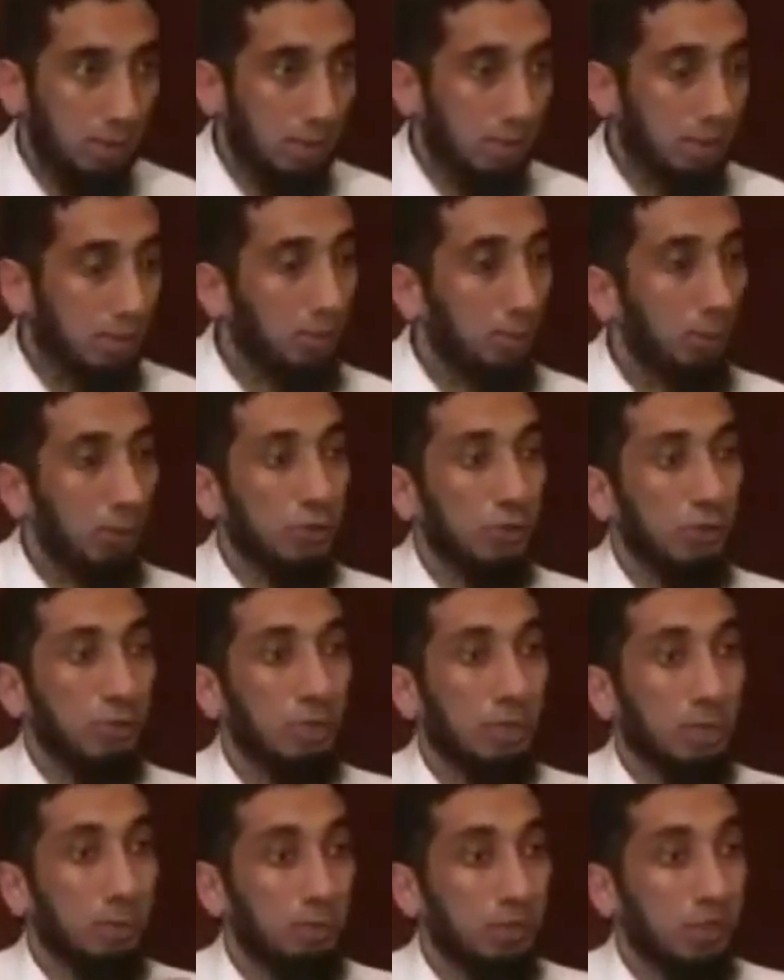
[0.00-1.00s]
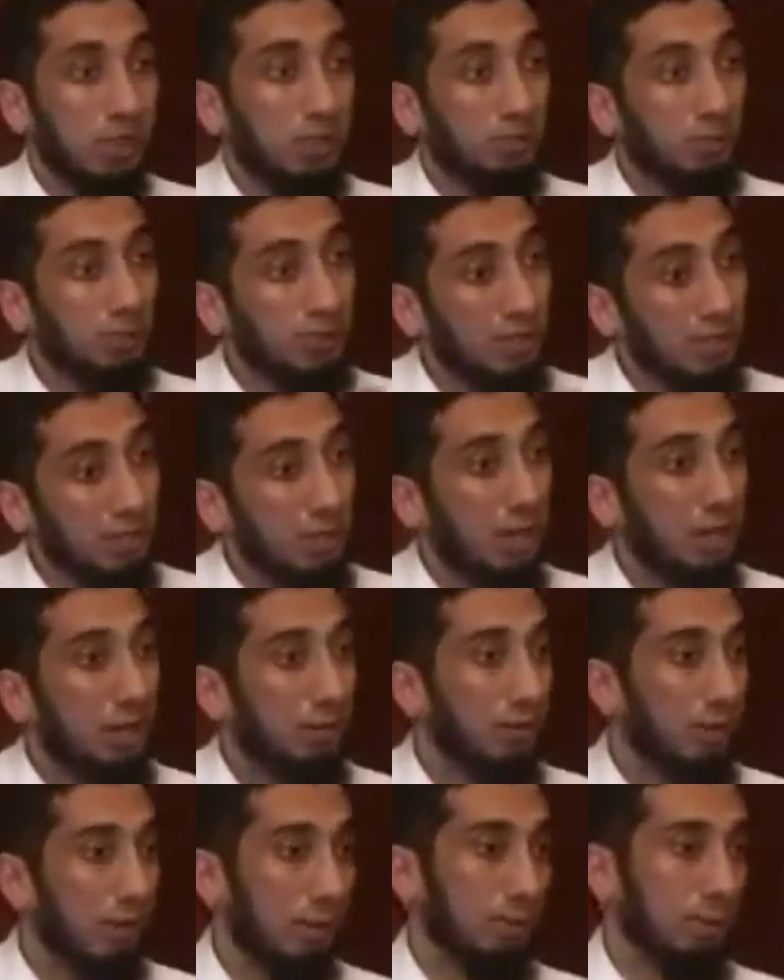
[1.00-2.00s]
It's supposed to be a place for the entire
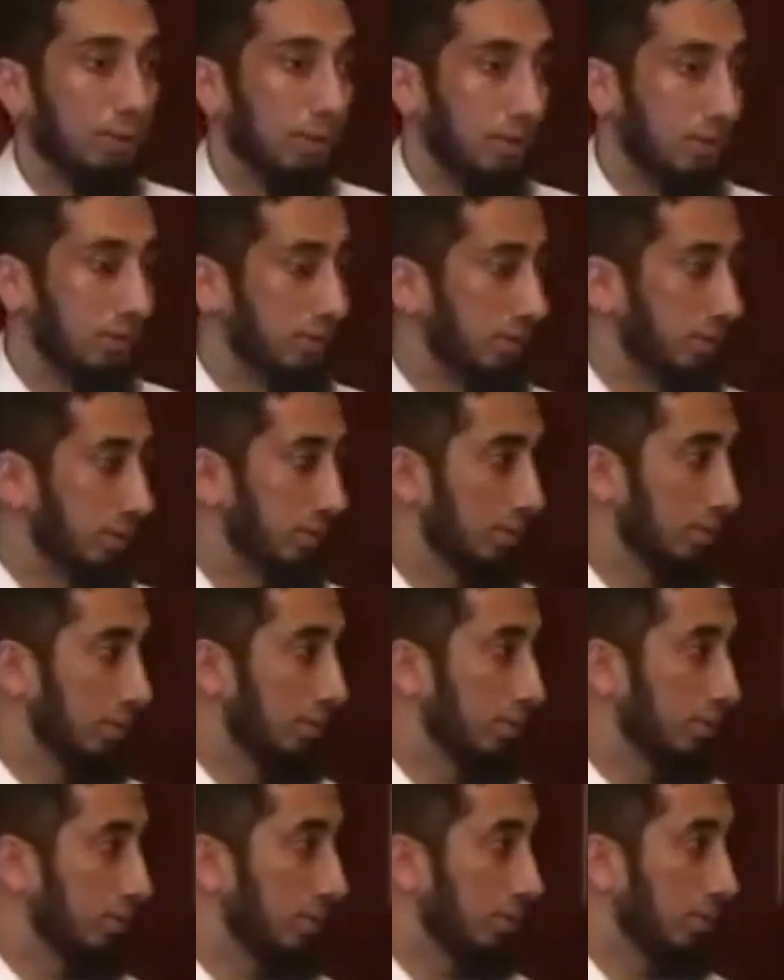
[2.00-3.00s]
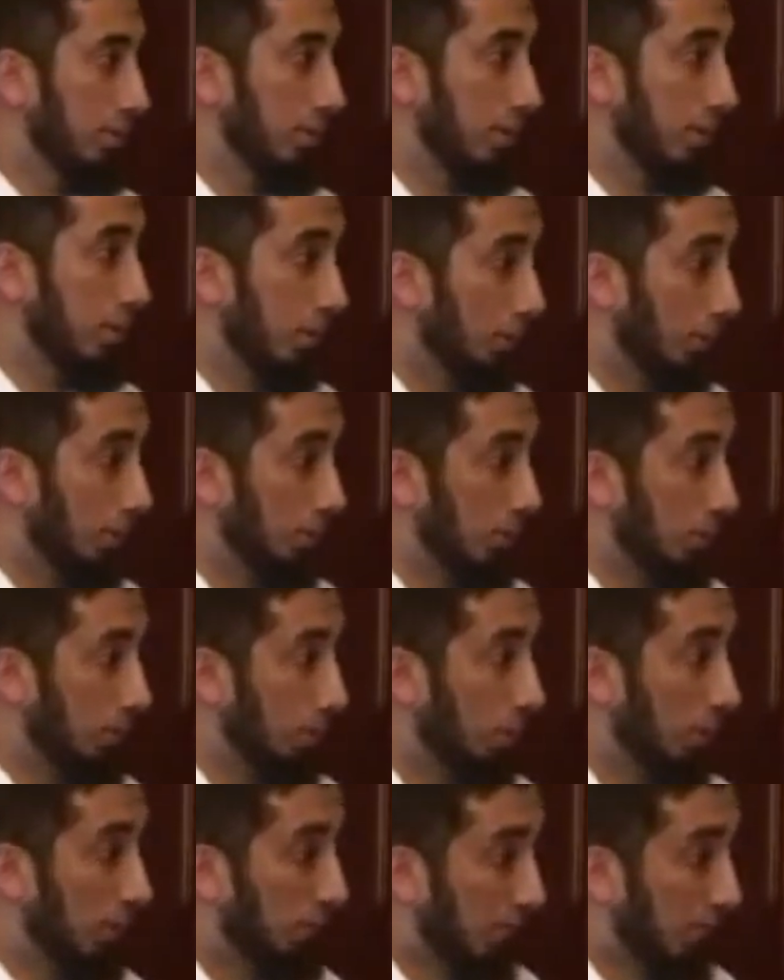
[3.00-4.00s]
family. It's supposed to be where